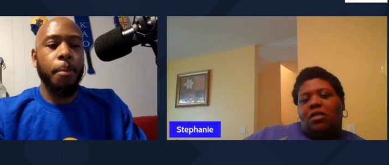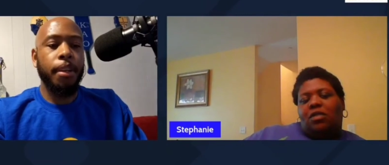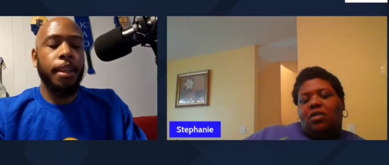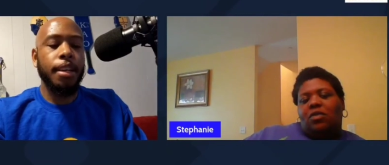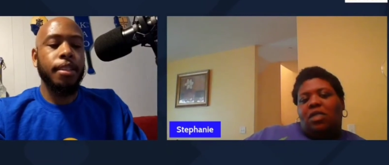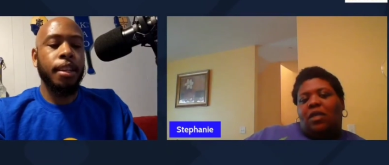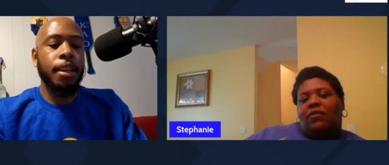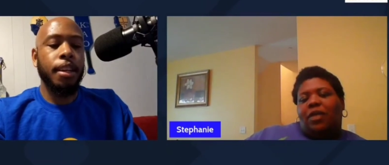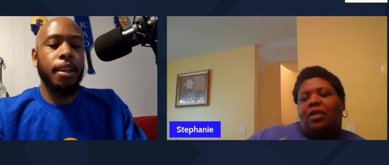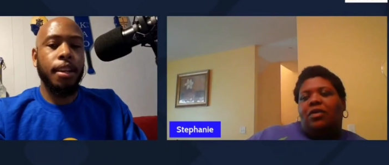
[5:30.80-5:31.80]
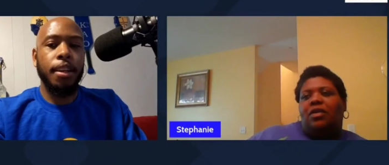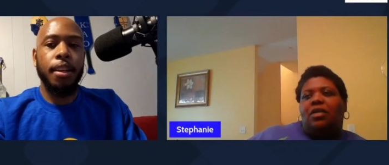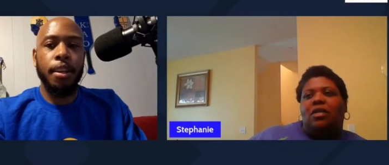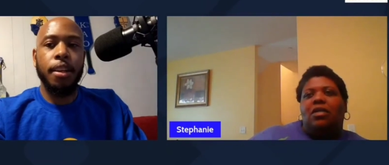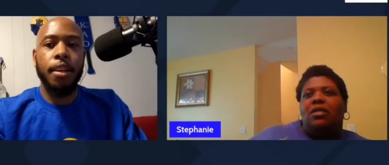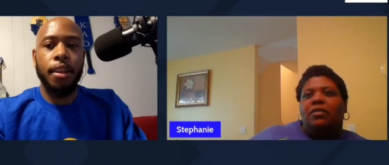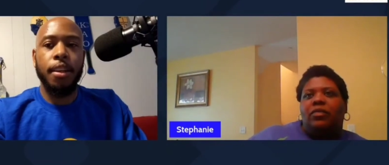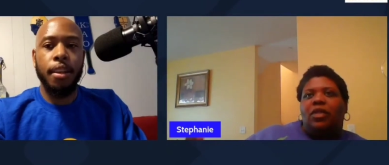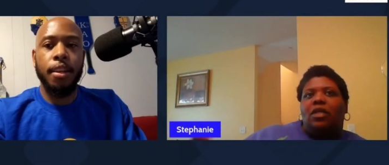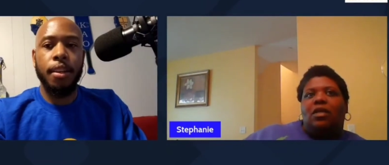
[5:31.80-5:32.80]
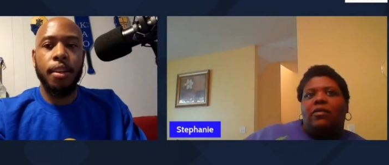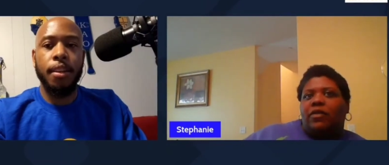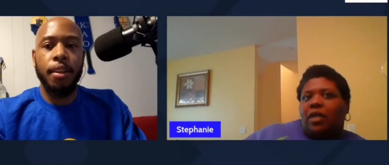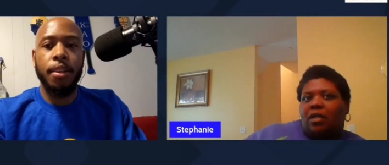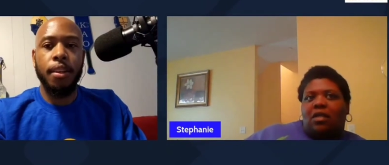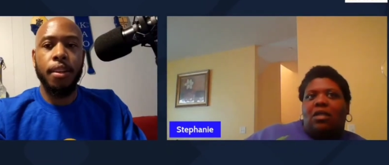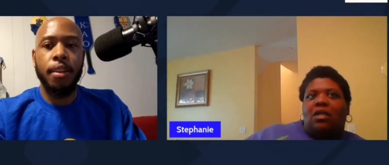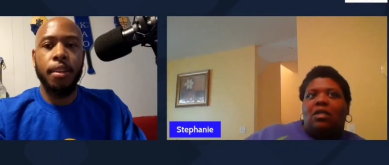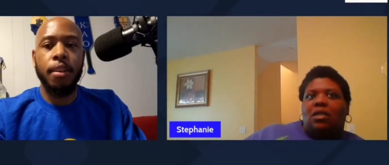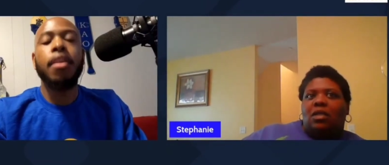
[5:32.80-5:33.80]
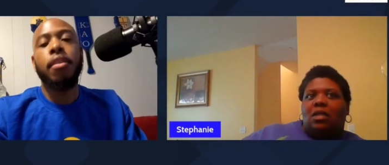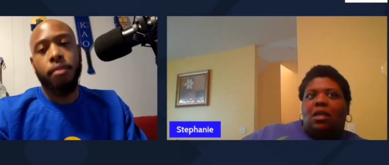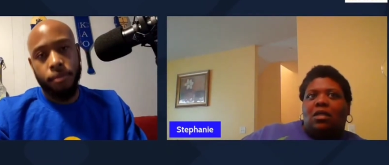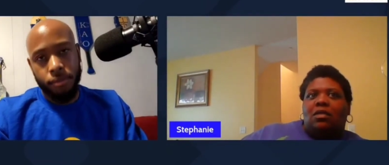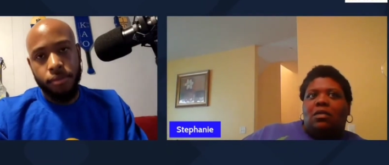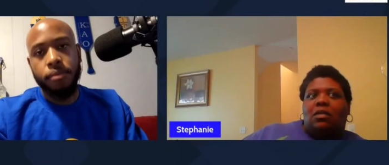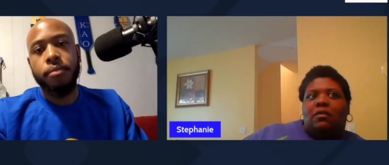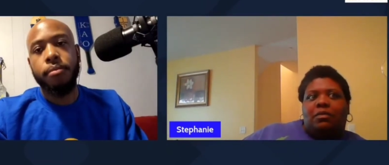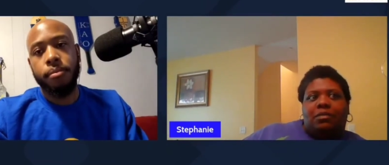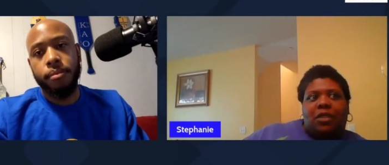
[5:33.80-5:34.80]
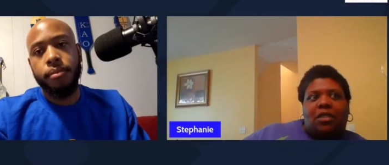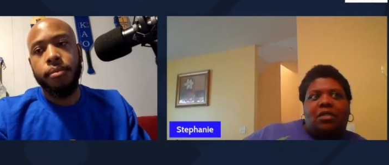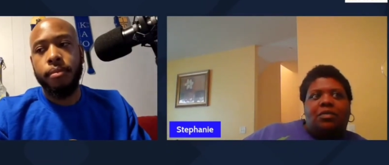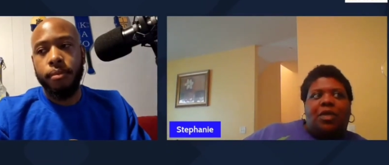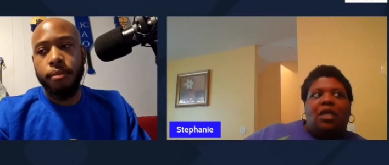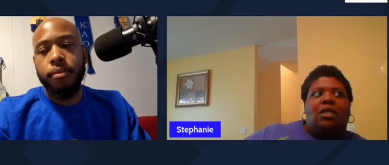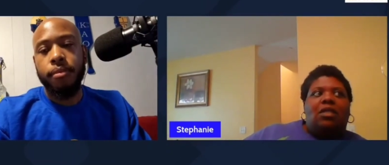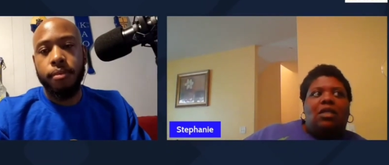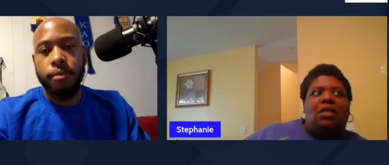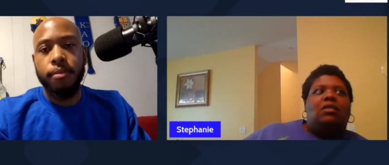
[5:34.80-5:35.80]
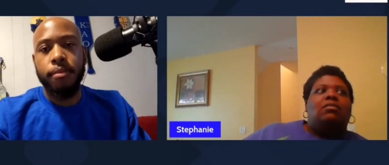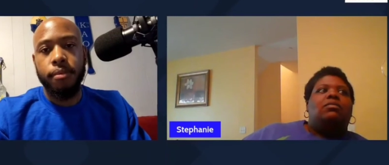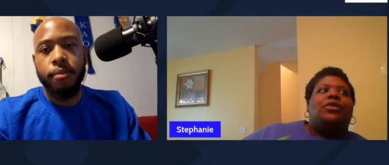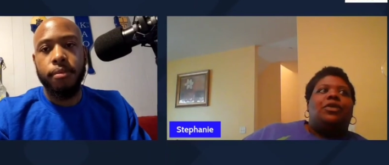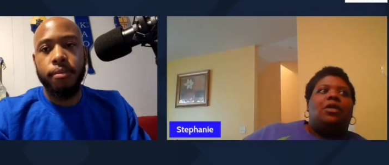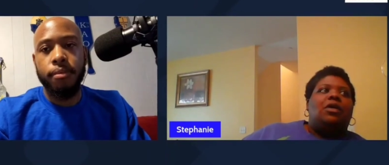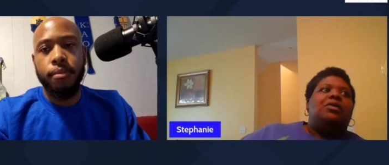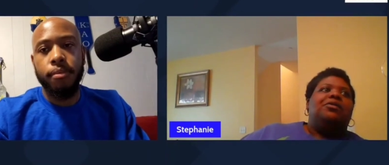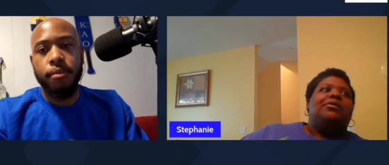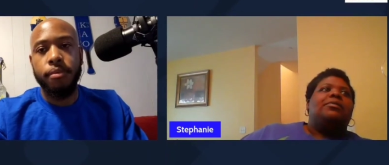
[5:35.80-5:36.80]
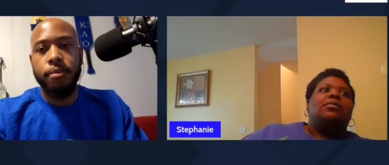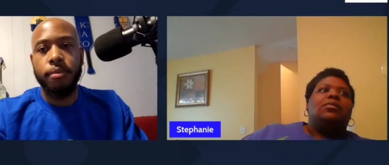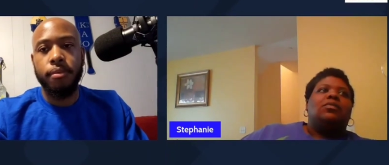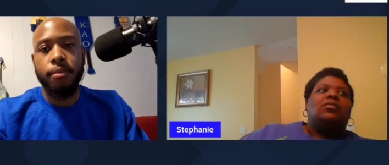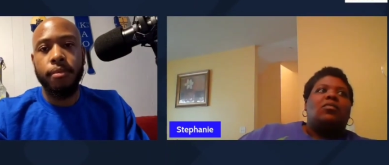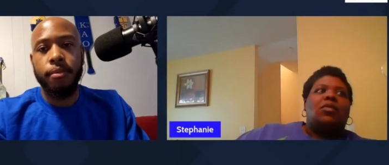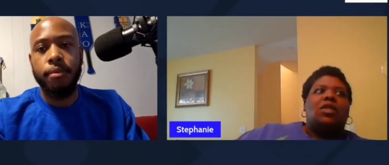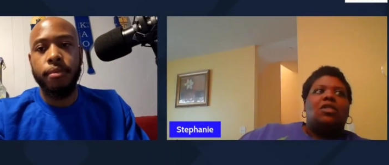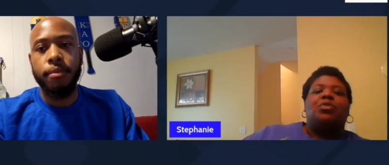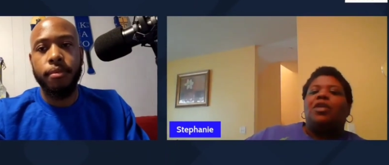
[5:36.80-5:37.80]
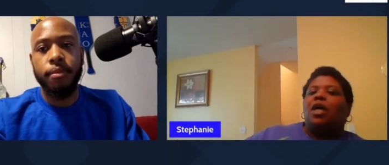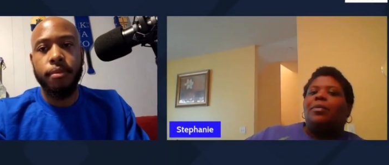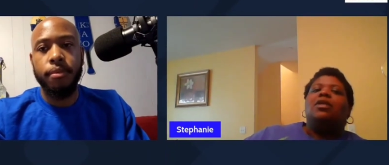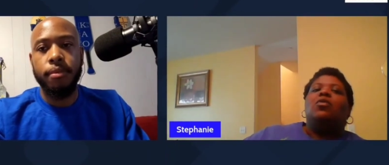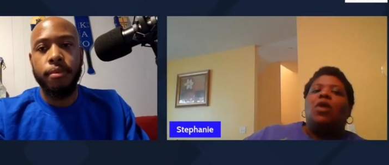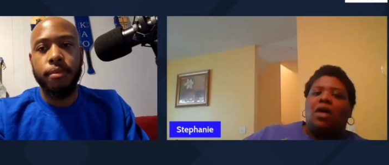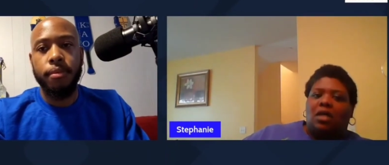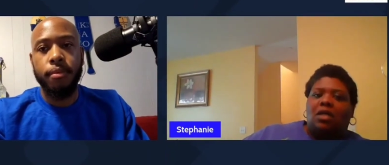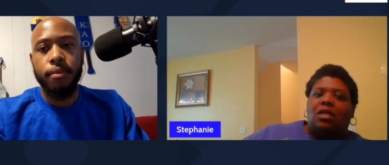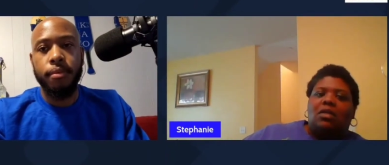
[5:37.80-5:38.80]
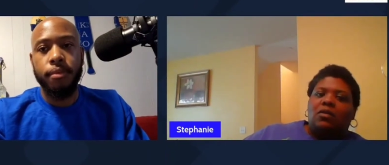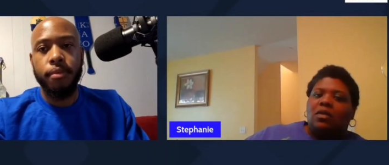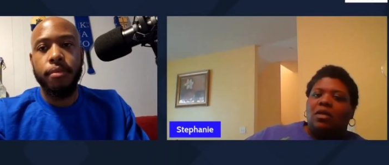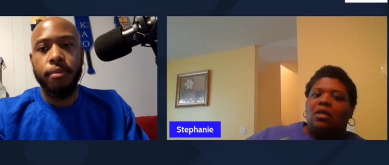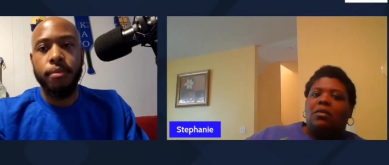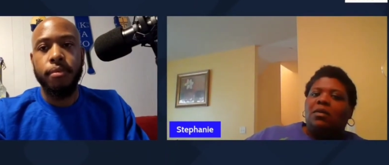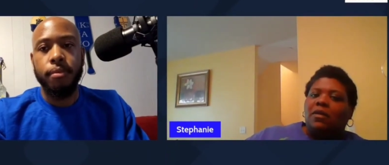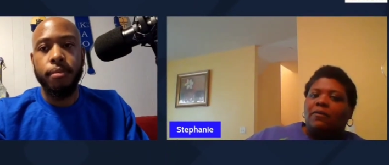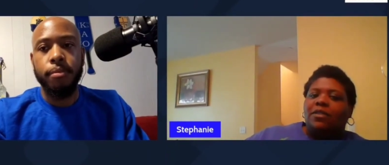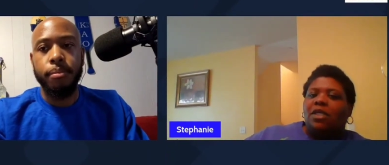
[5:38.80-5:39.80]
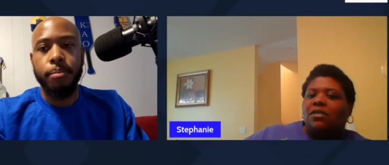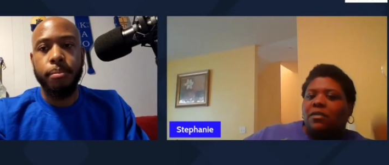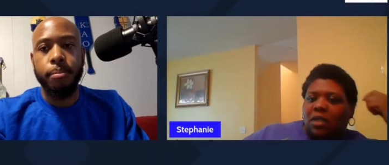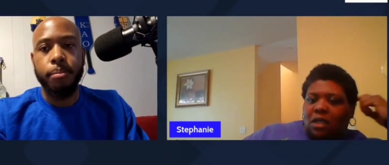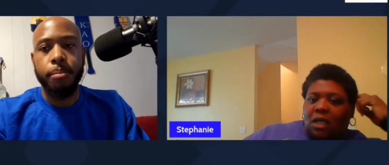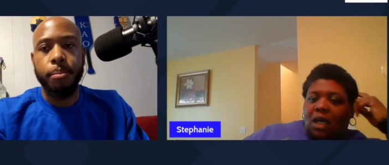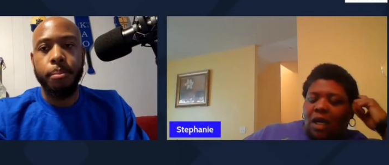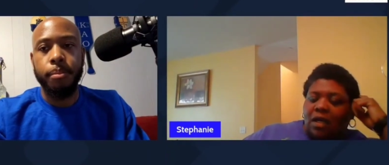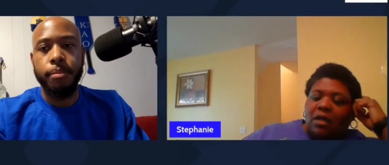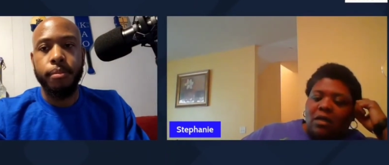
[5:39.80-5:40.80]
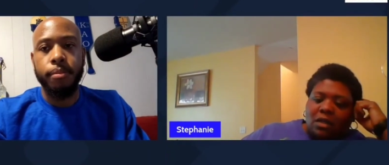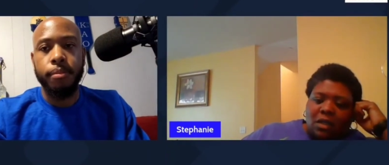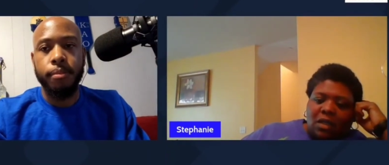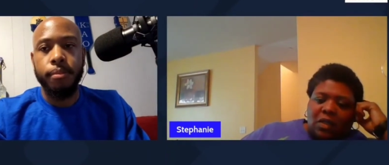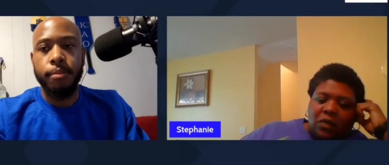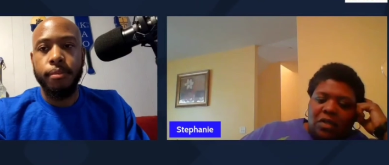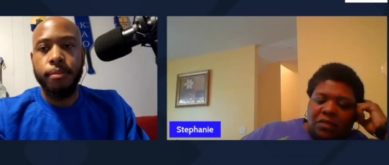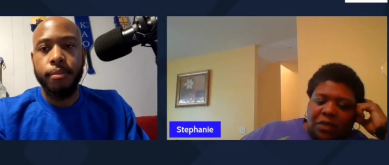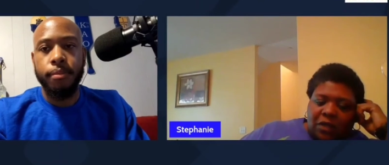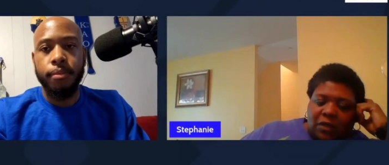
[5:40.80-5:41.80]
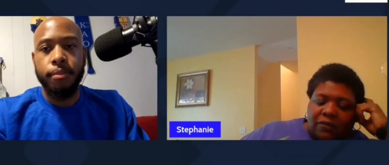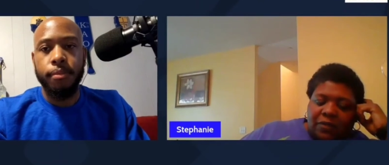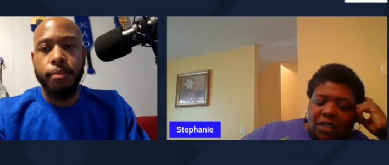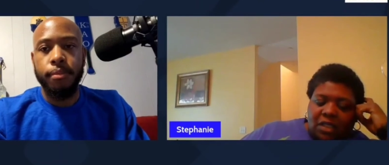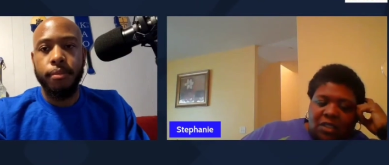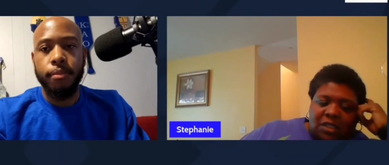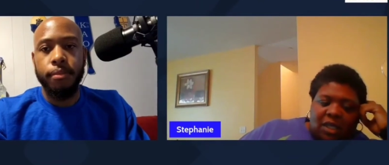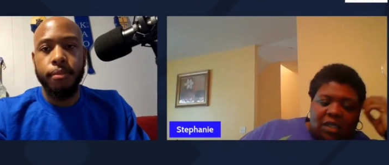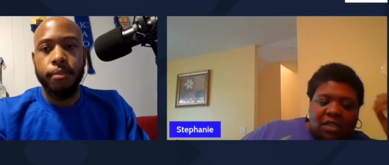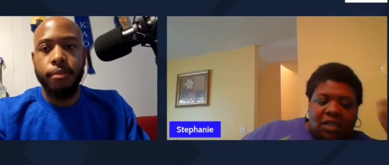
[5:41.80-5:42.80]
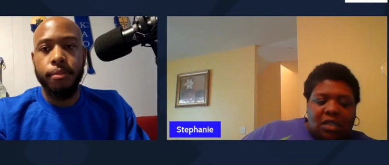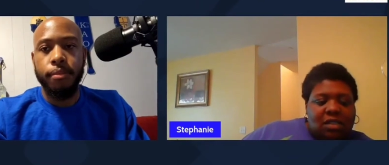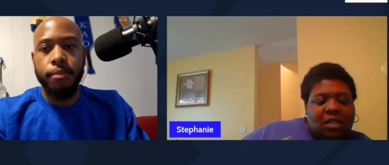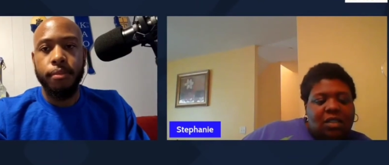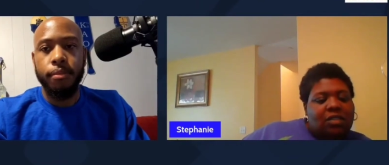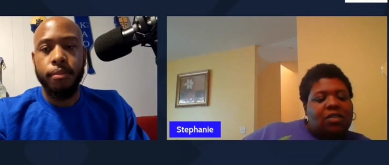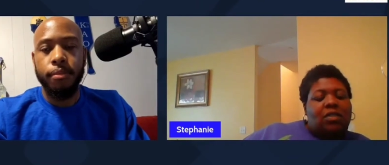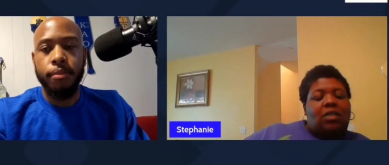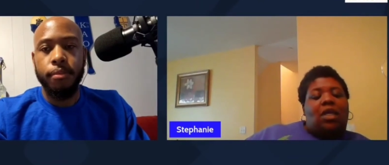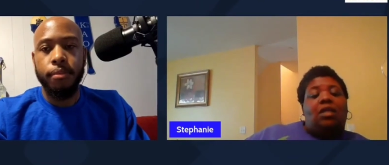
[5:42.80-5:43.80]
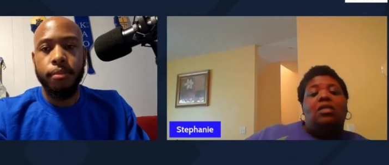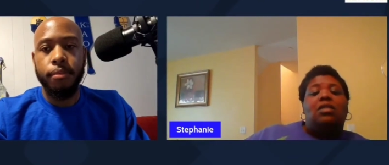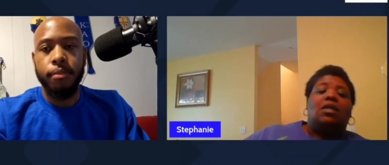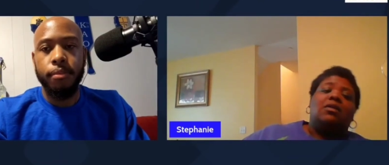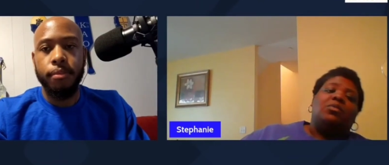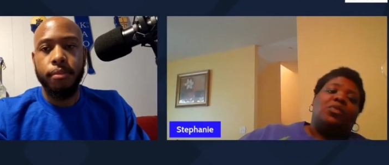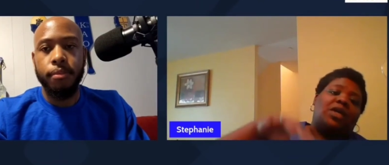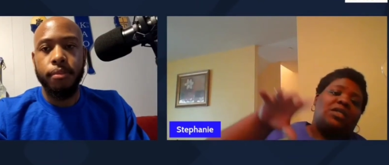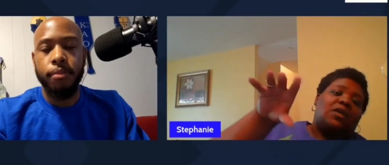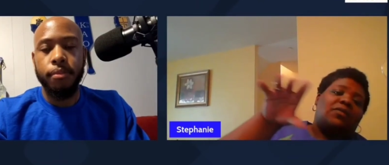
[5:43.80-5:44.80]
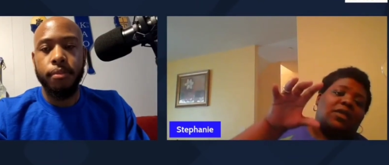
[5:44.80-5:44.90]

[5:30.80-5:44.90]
Speaker 1: I mean that's in- like
Speaker 2: Vandercook. Vandercook, is mainly, you know, it's predominantly white. You know, they've just uh, hired Roosevelt Griffin as a jazz studies teacher, so now they're starting to branch off and